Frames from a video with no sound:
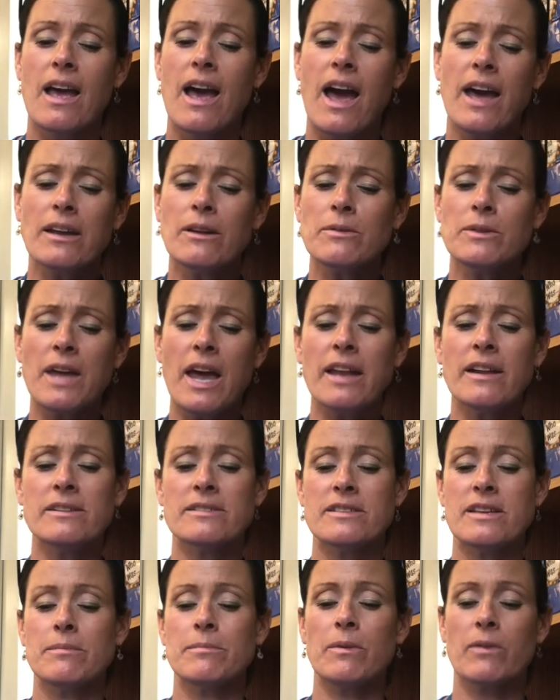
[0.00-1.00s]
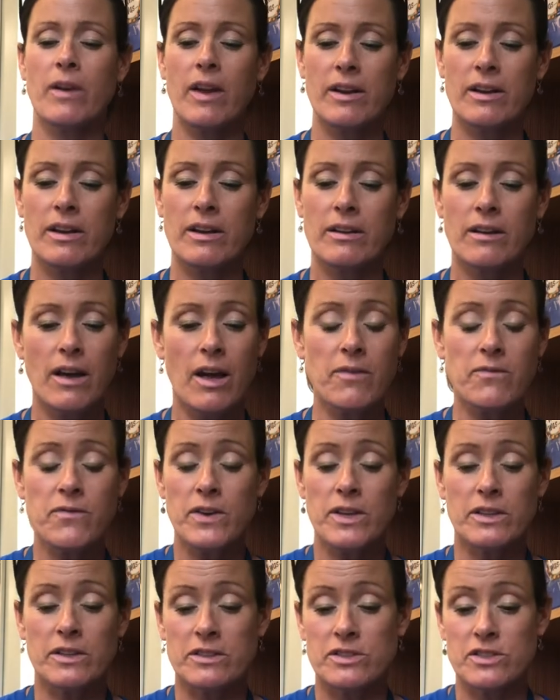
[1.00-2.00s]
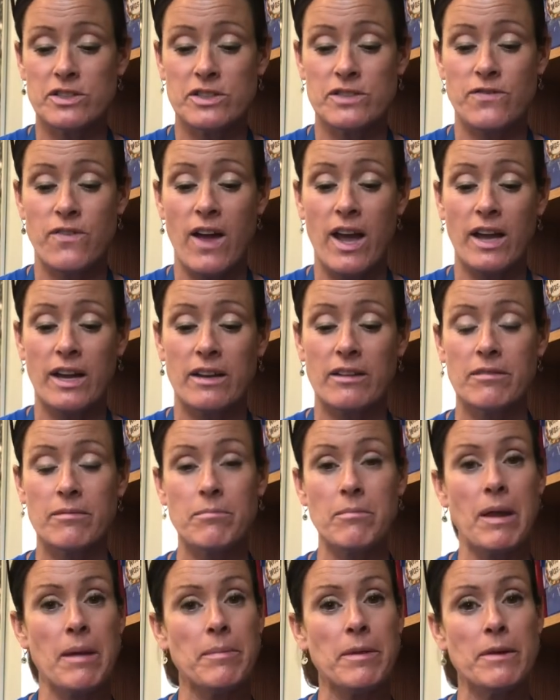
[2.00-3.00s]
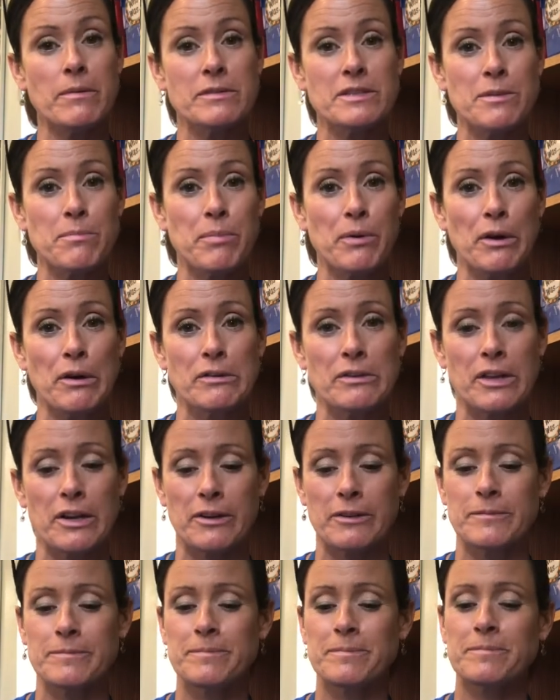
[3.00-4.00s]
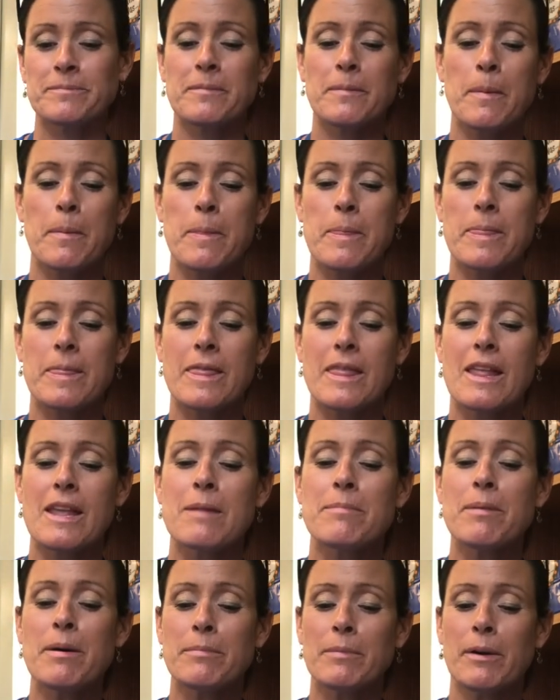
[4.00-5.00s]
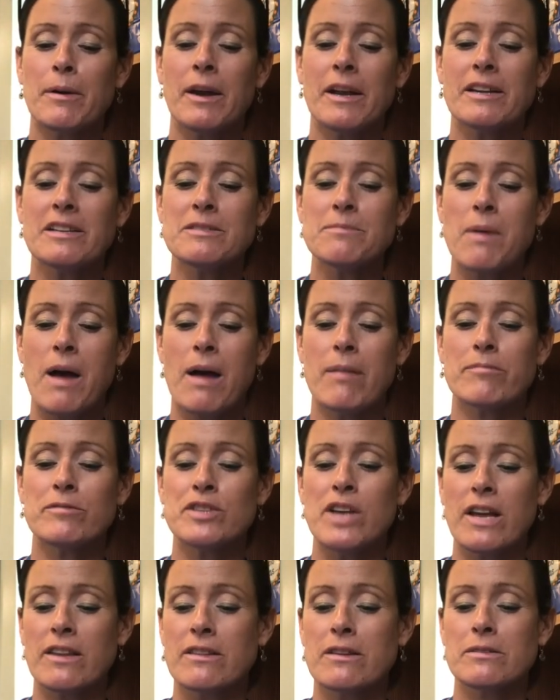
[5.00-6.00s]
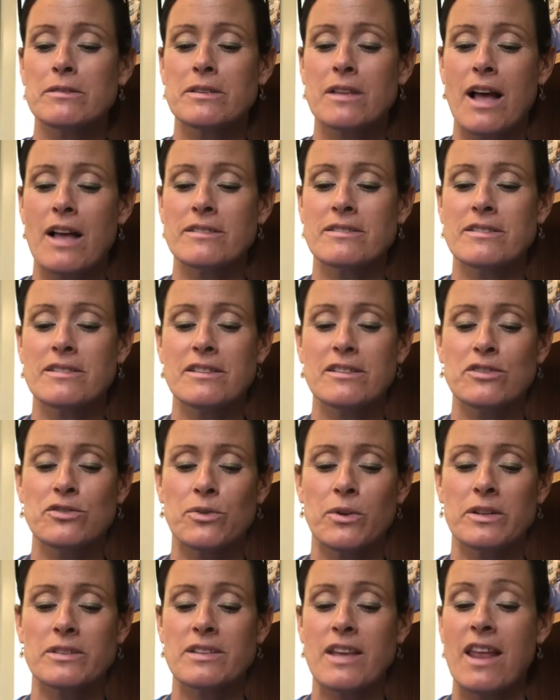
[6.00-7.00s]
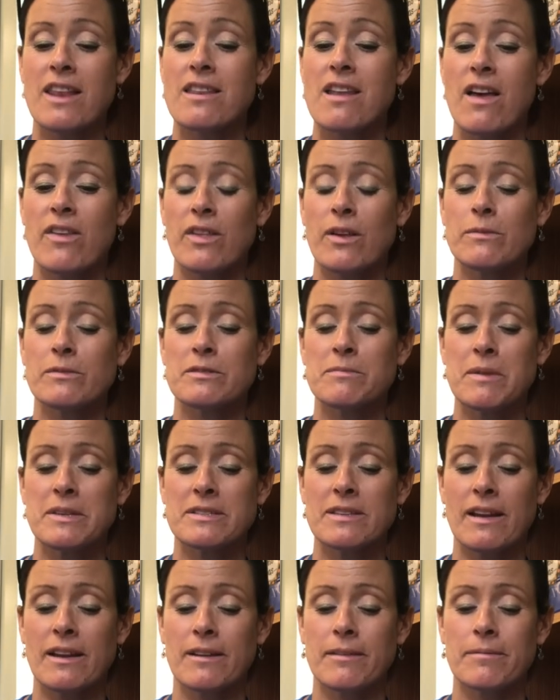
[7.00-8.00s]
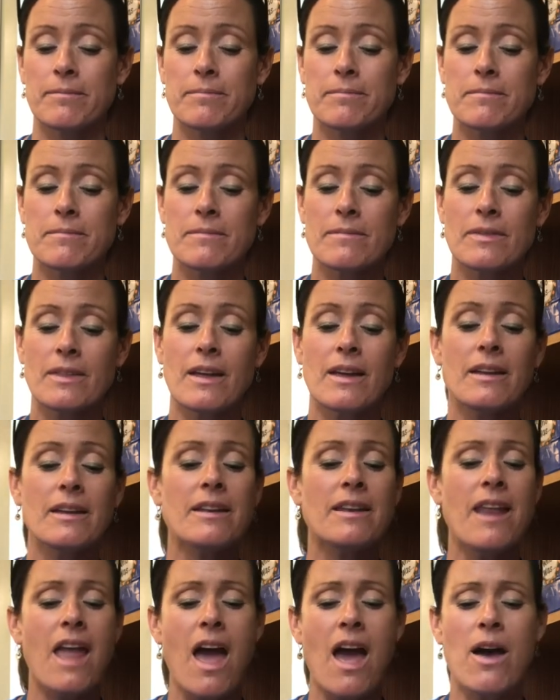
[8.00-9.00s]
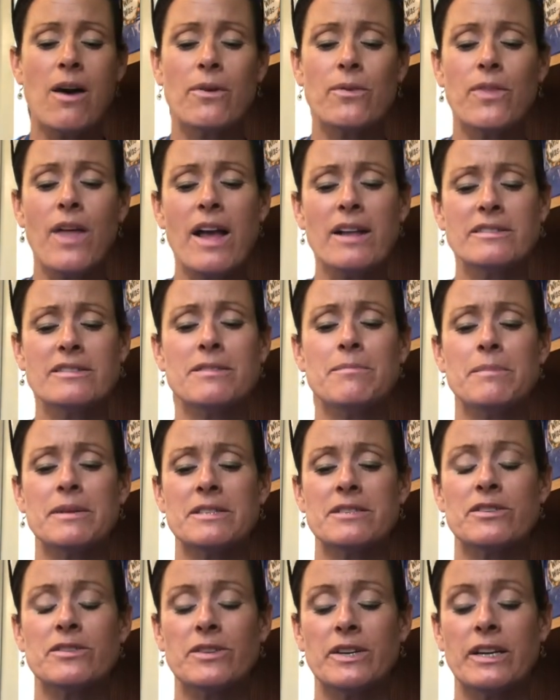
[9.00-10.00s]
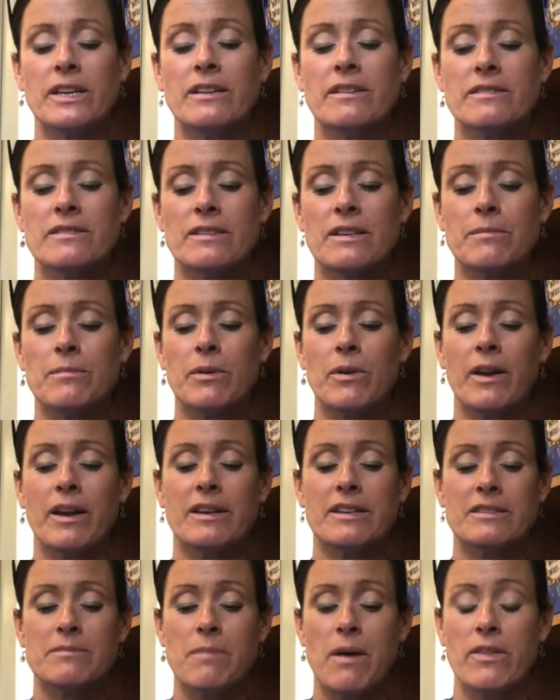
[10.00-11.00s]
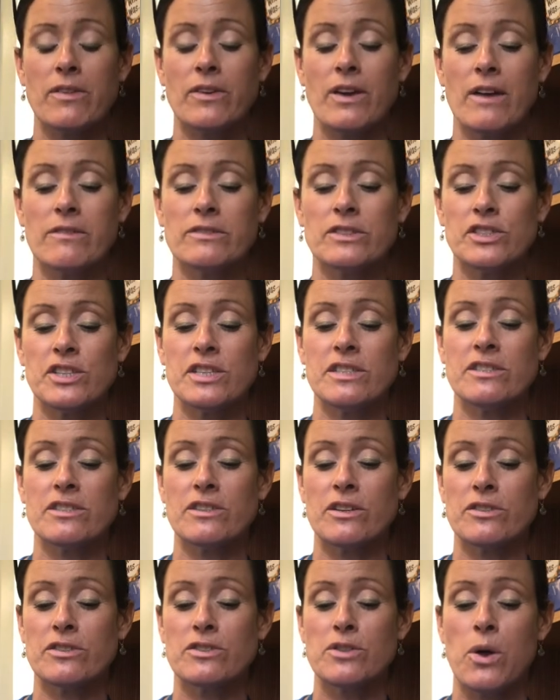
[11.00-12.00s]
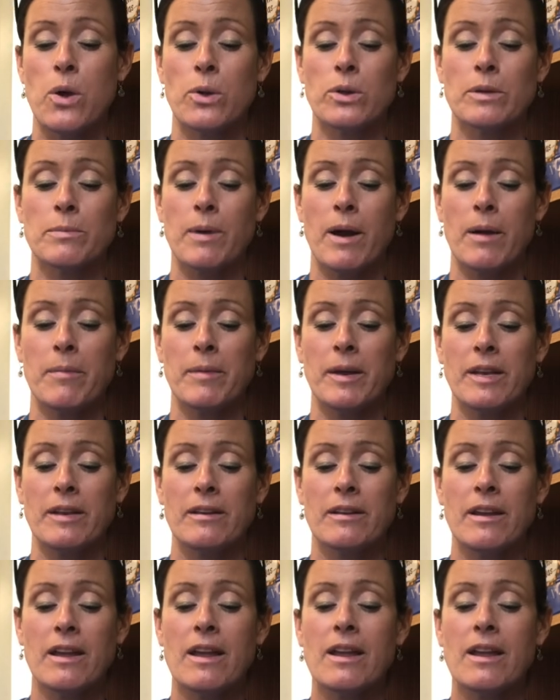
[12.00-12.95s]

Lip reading: "I don't get it," said Miranda. "Humphrey looks just fine. Maybe it was a burglar." But Miranda's mom checked those closets and drawers and nothing was missing. "Now, that's a mystery," said Miranda's mother after she'd searched the whole apartment.